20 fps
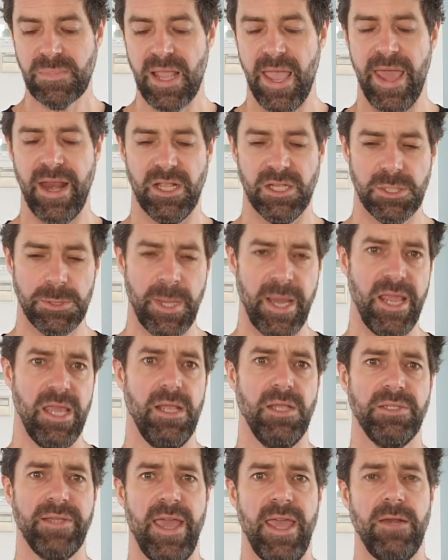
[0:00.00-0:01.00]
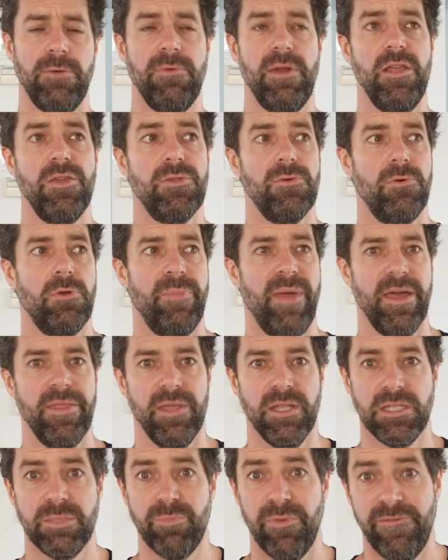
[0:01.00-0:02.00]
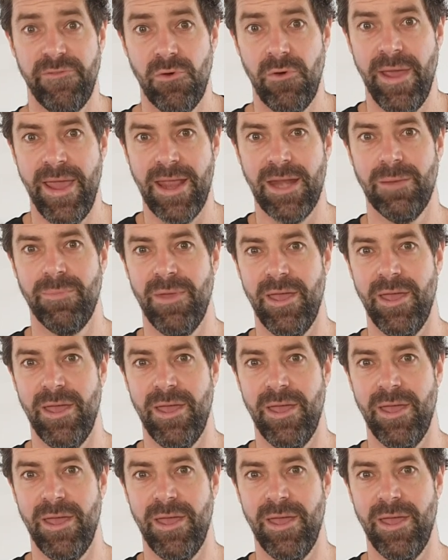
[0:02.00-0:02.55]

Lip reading: and it's funny because I hadn't really thought about this beforehand,